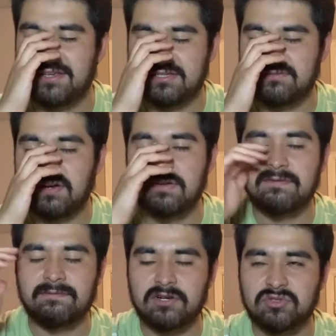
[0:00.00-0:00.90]
just very
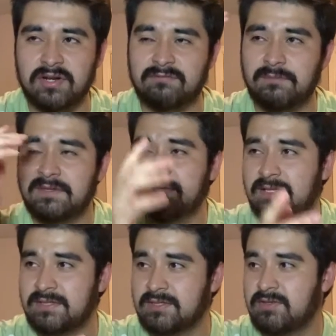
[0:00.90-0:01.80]
frustrating for me to
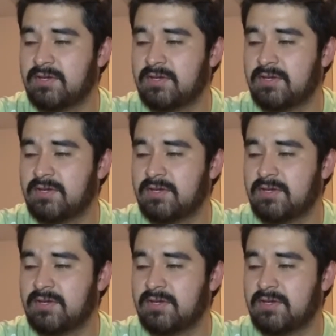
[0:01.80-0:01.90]
listen to.